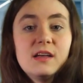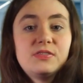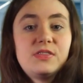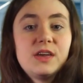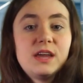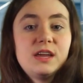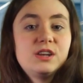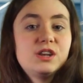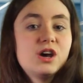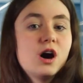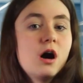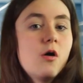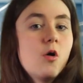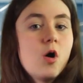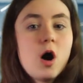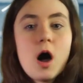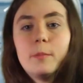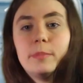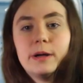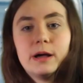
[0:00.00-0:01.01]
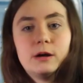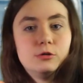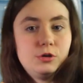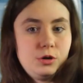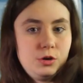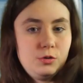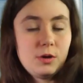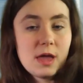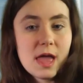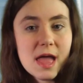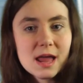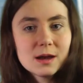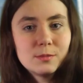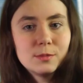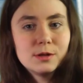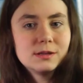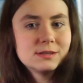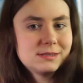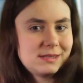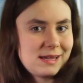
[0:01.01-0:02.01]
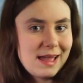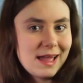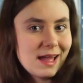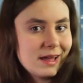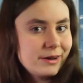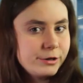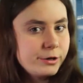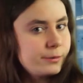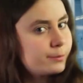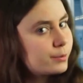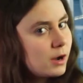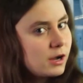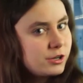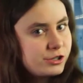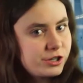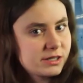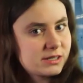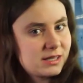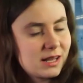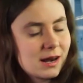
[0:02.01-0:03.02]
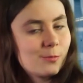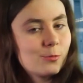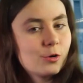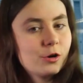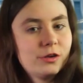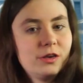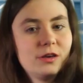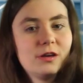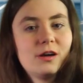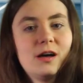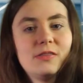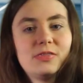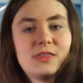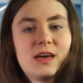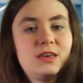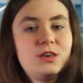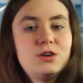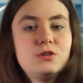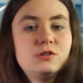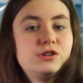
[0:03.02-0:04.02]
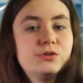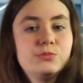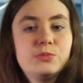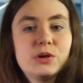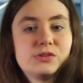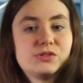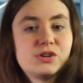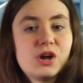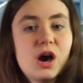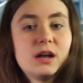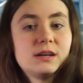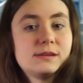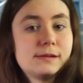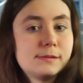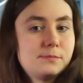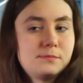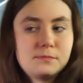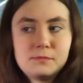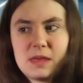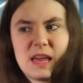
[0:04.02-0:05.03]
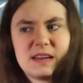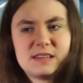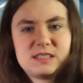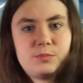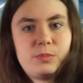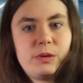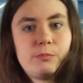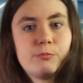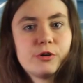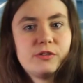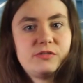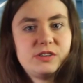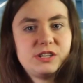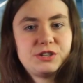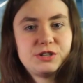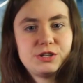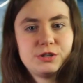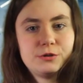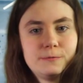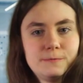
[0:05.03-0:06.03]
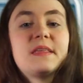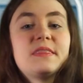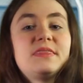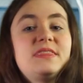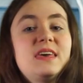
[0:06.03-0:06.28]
they know about new animals and new projects that I'm working on that YouTube does not get to be privy to.